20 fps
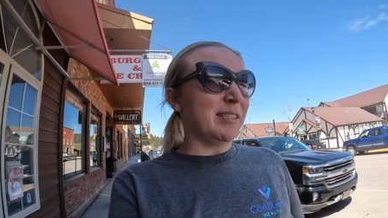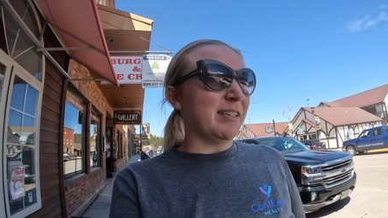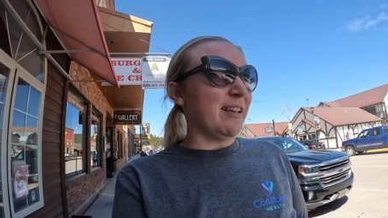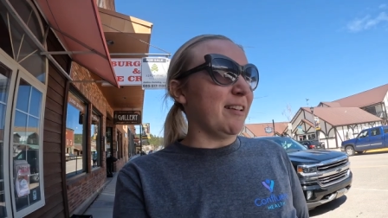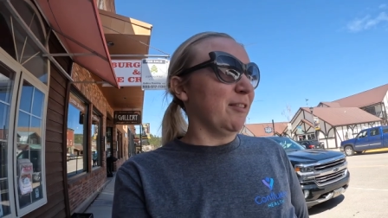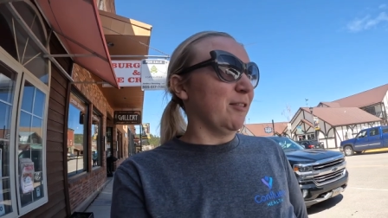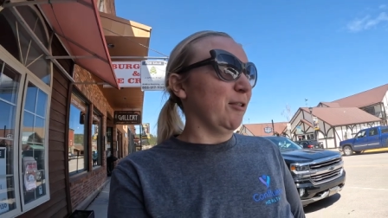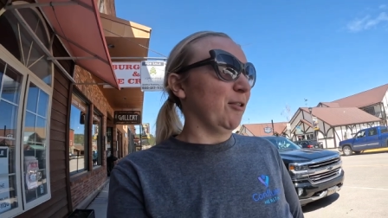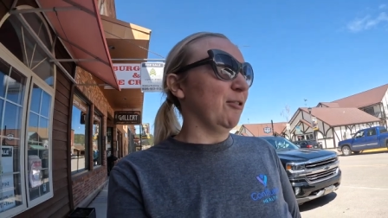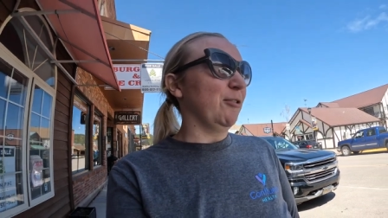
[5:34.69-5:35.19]

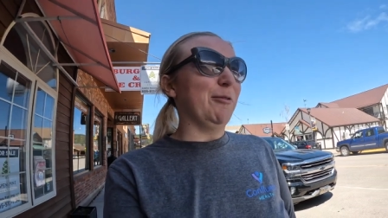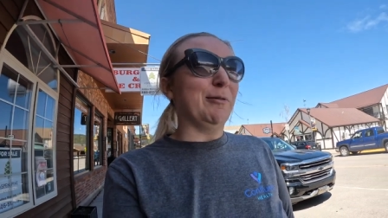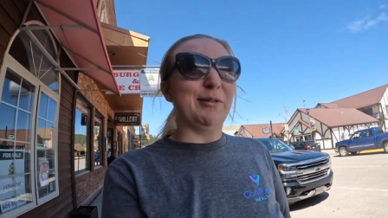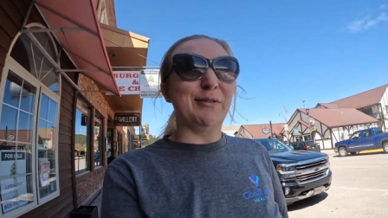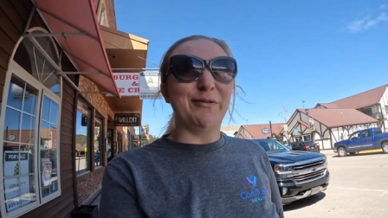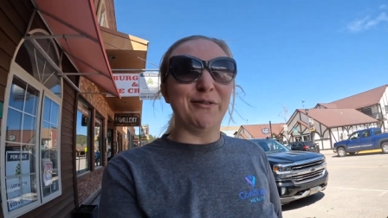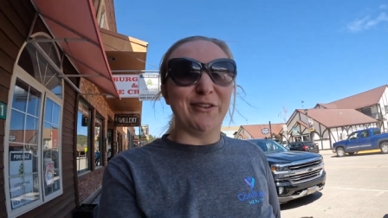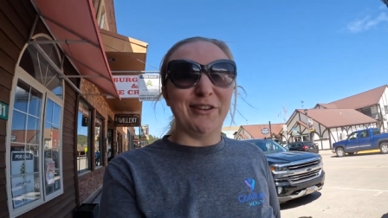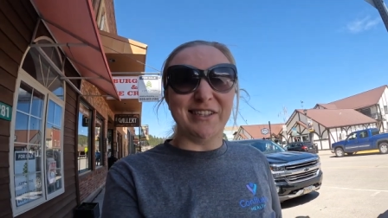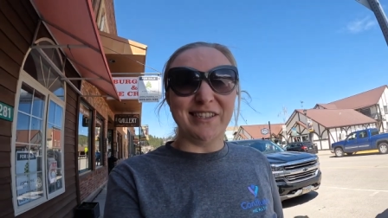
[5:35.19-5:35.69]
saying they're
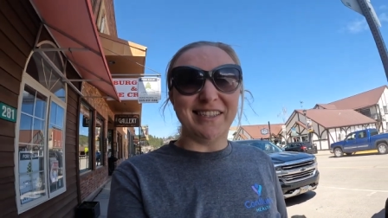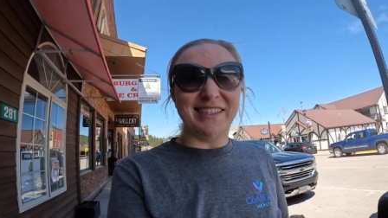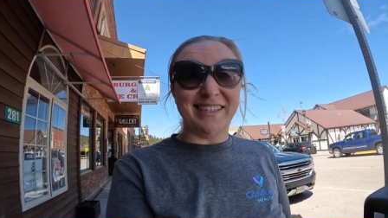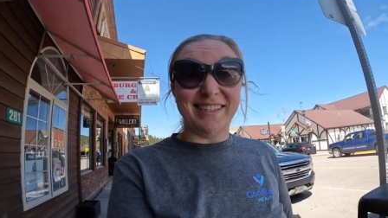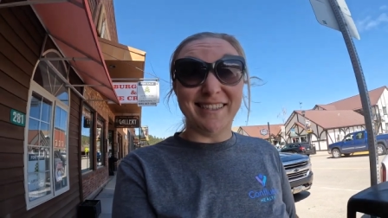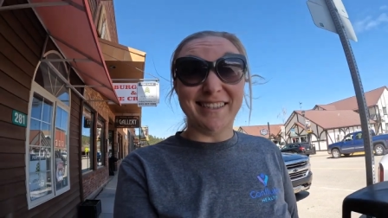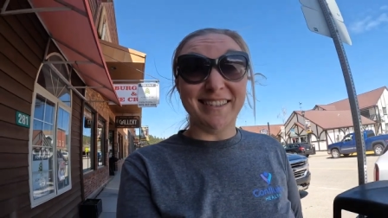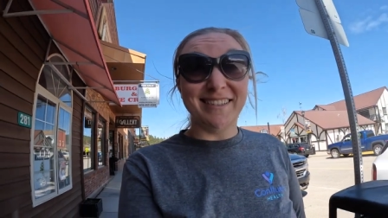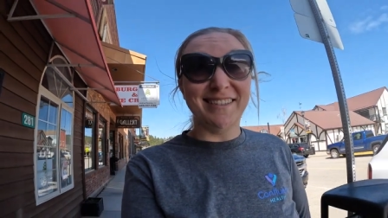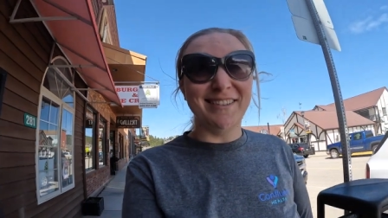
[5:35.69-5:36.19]
closed for the
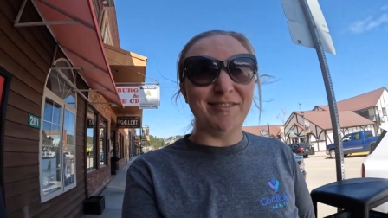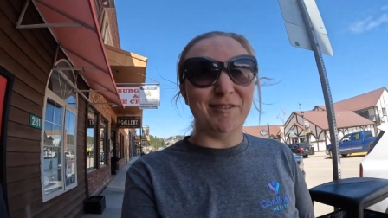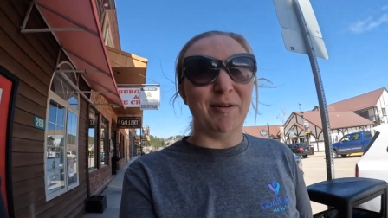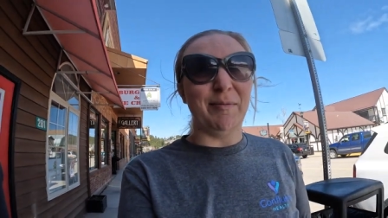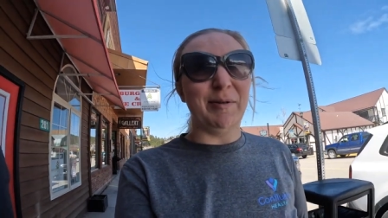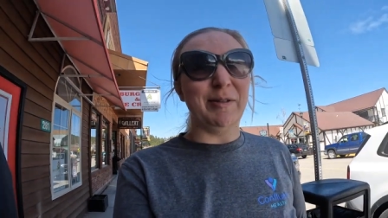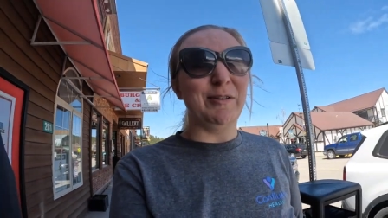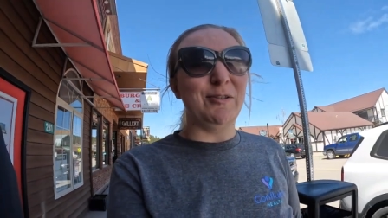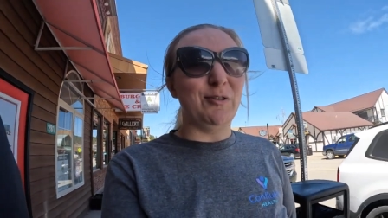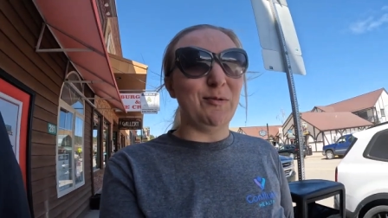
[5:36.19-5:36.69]
season, so
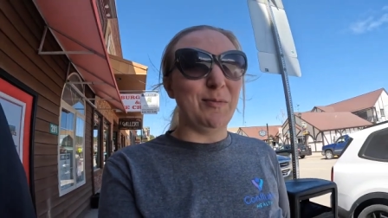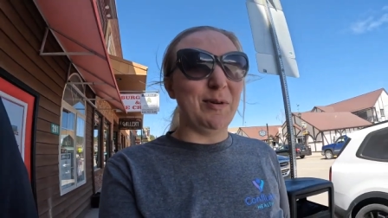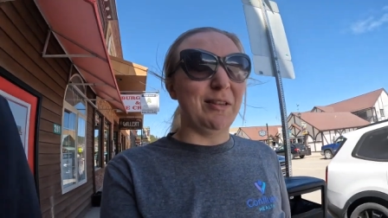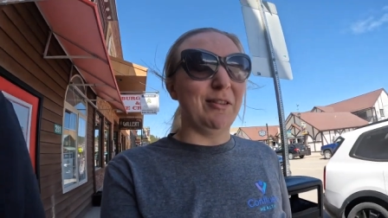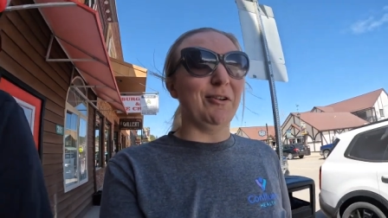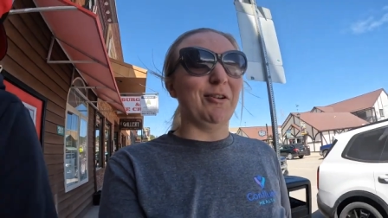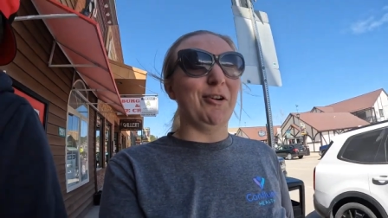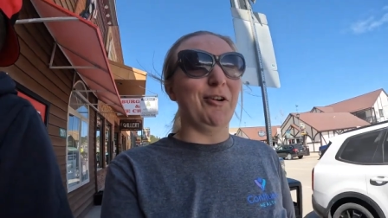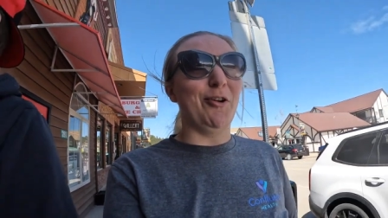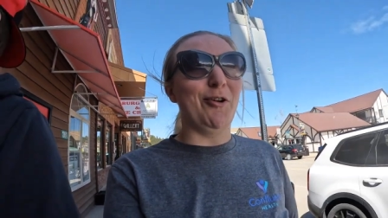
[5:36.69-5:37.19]
I'm
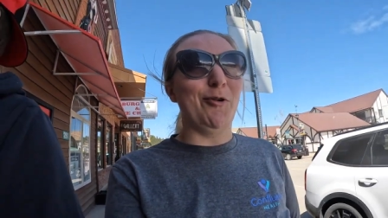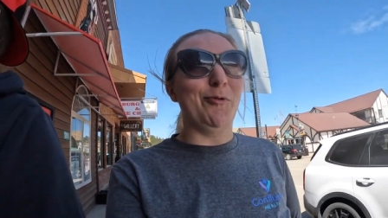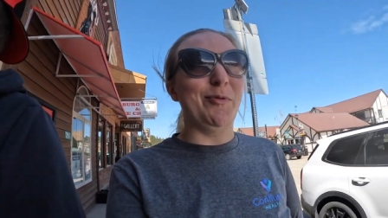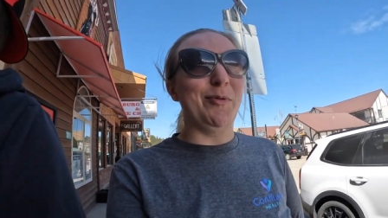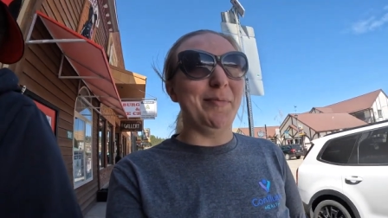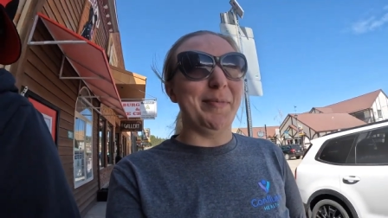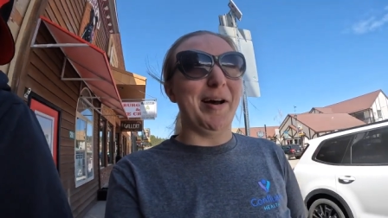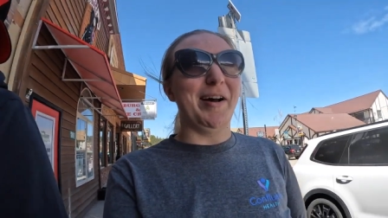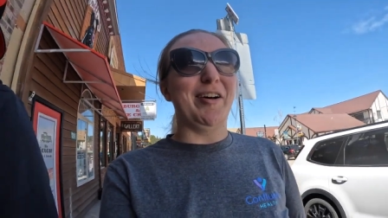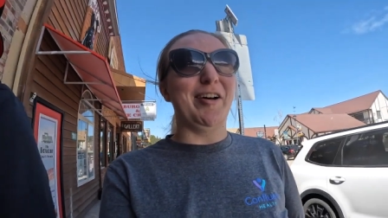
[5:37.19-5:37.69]
assuming they're going to
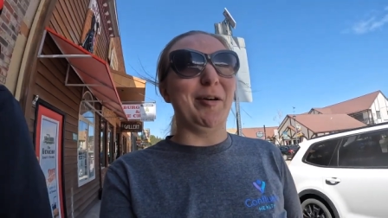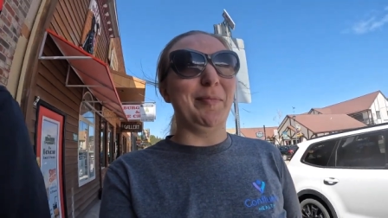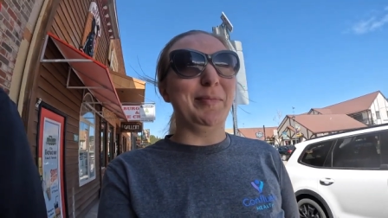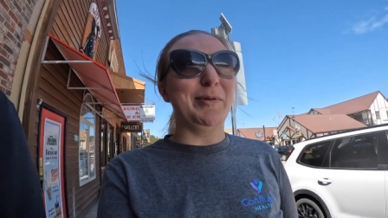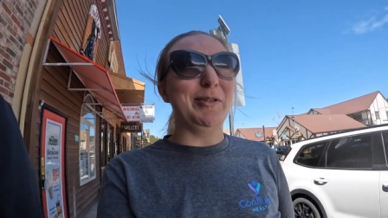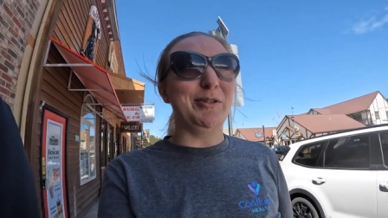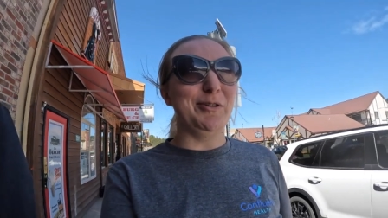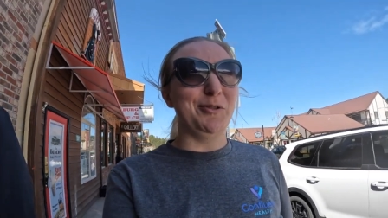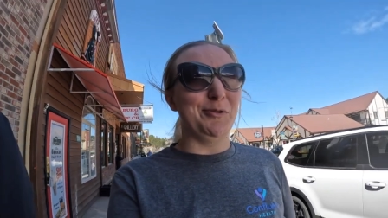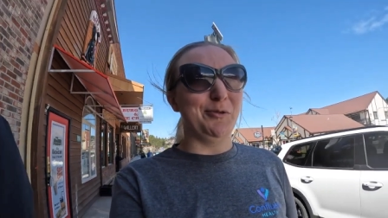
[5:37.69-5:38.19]
open back
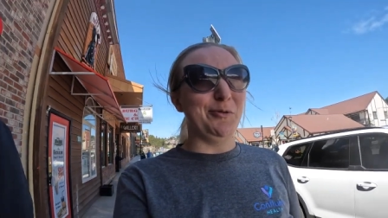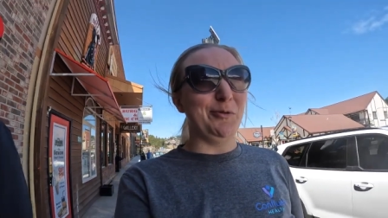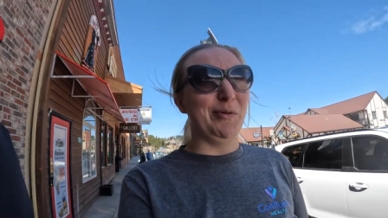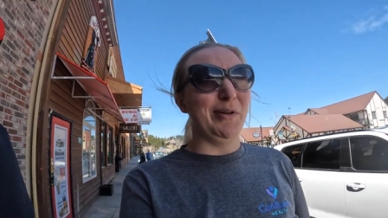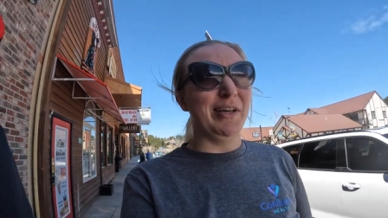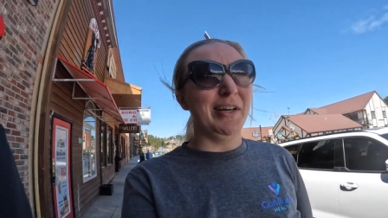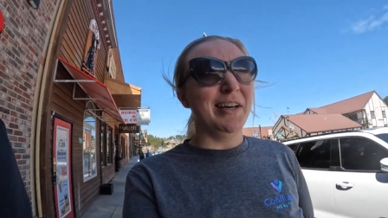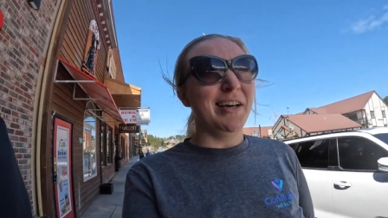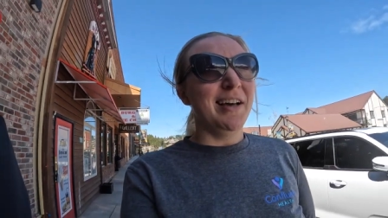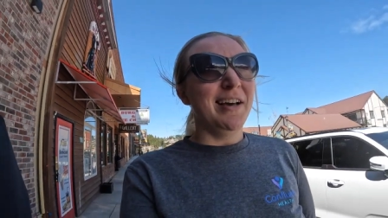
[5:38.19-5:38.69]
up
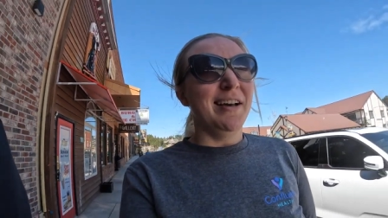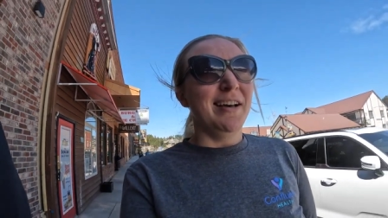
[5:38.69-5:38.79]
soon.